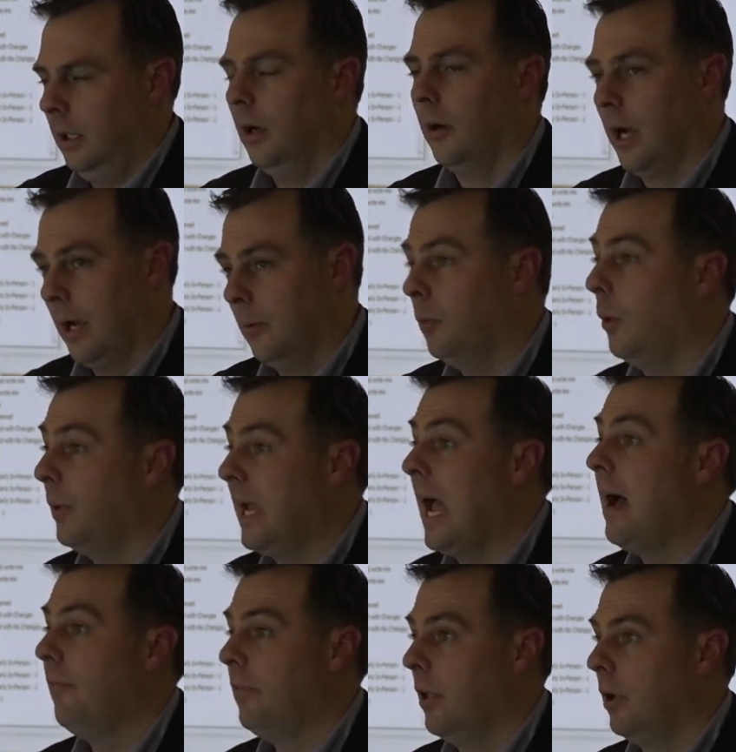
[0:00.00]
Okay, well we
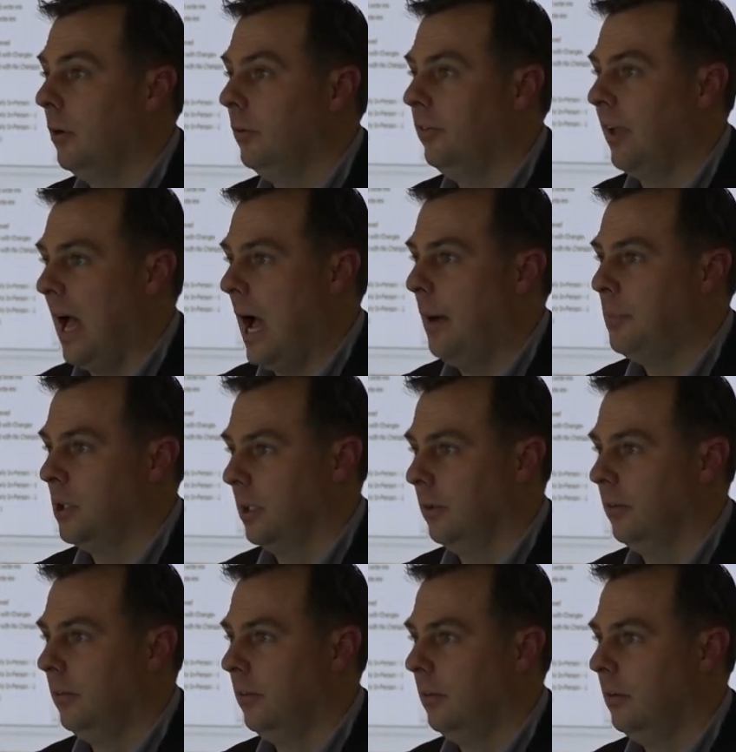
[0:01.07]
have those
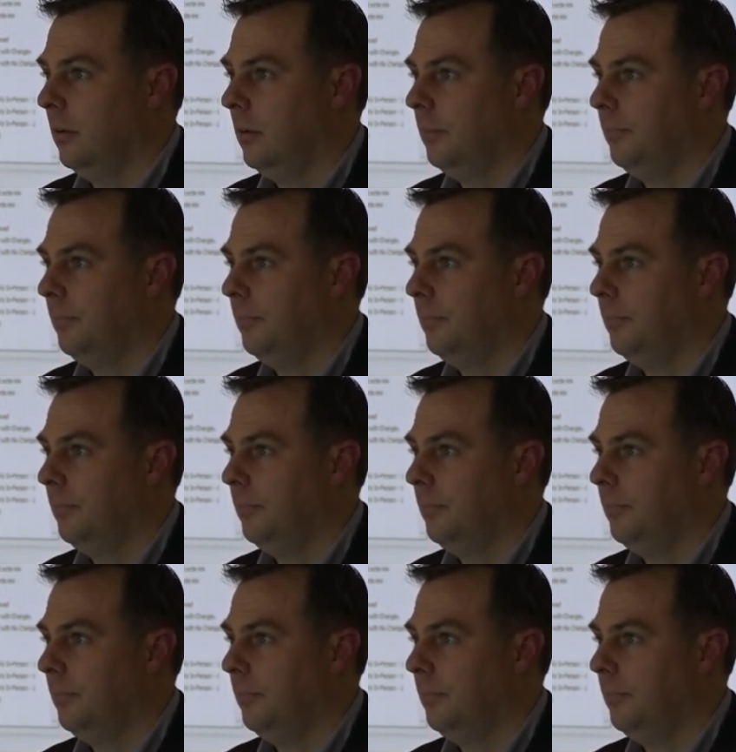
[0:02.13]
options.